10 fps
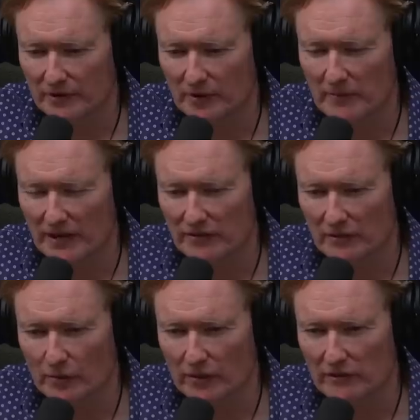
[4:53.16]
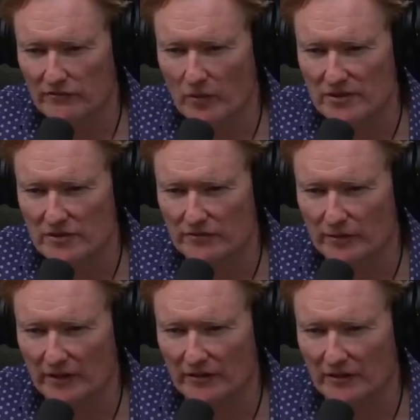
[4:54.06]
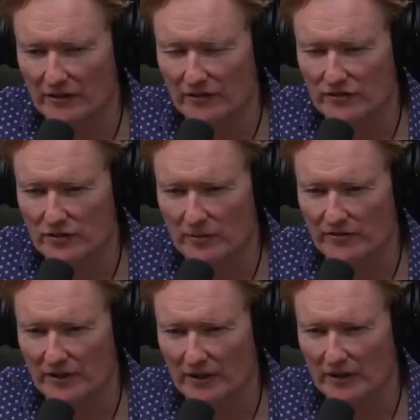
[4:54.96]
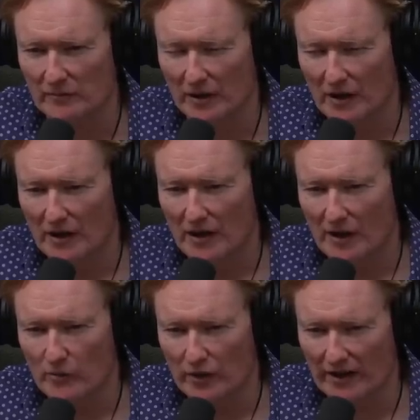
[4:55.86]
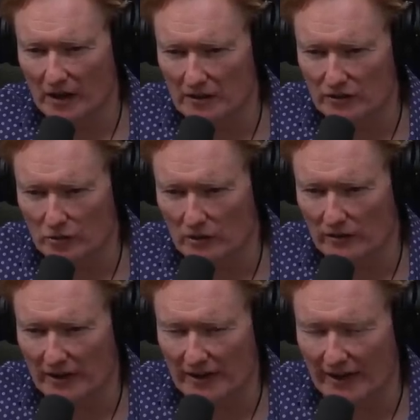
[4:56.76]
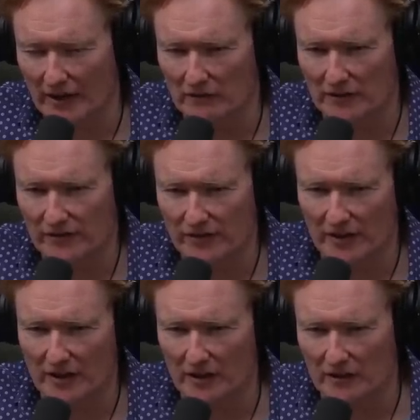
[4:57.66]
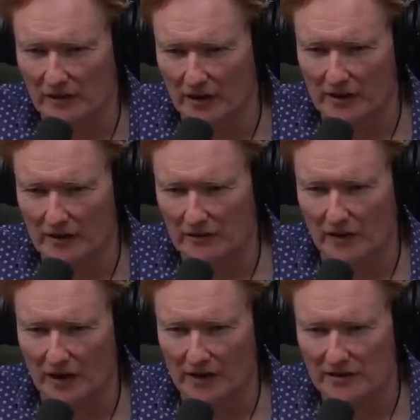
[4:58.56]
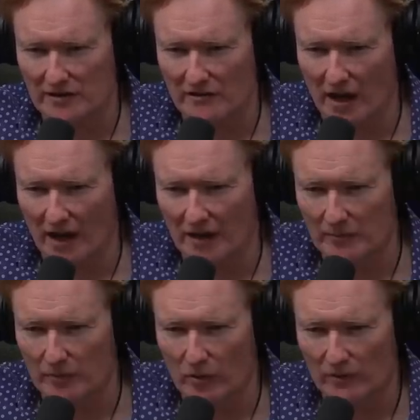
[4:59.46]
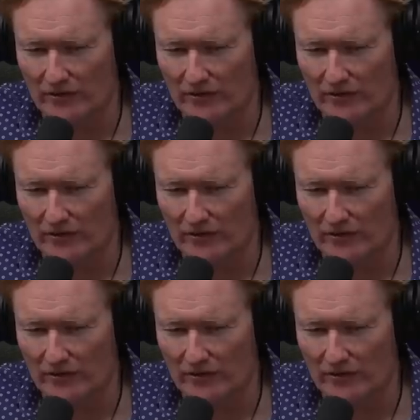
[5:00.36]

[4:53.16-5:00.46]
you man, you're a real voice of reason. This is terrific. Um, I'm working on the door right now. Let's see. Unlock, unlock, slide, bolt,